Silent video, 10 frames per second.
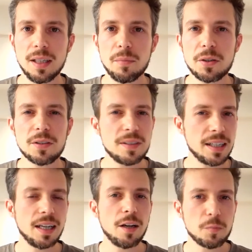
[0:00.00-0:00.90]
because
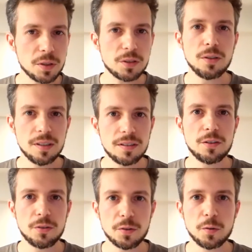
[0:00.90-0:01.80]
that allowed me to
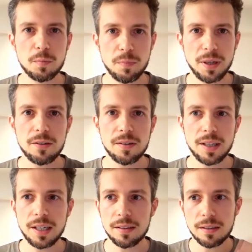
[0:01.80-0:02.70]
listen to you better
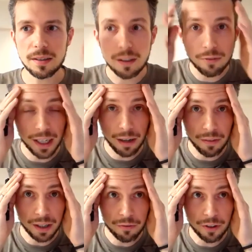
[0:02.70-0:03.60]
than if I
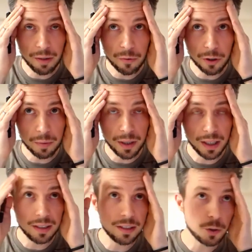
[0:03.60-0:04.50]
have that framework in
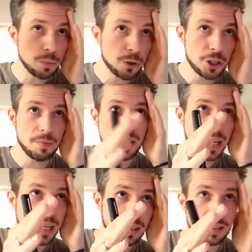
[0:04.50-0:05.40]
mind. I need to push in
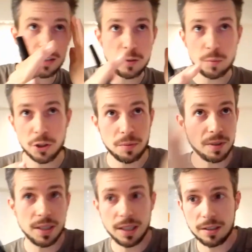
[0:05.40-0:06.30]
that, I need to push
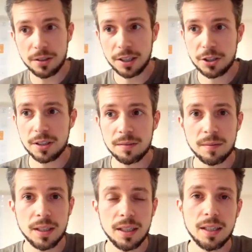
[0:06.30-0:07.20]
in that
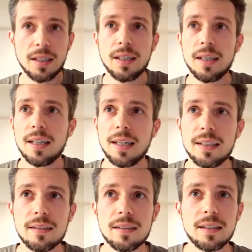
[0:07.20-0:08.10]
direction.
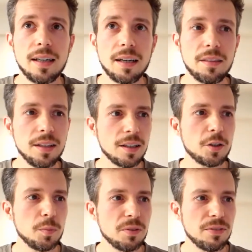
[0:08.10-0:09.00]
And I think
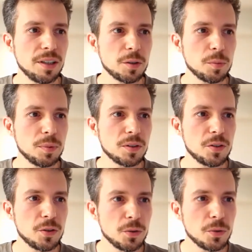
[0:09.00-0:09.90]
that could be valuable
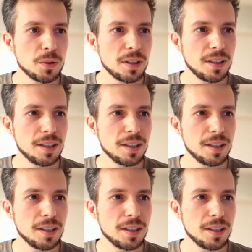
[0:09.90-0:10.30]
too.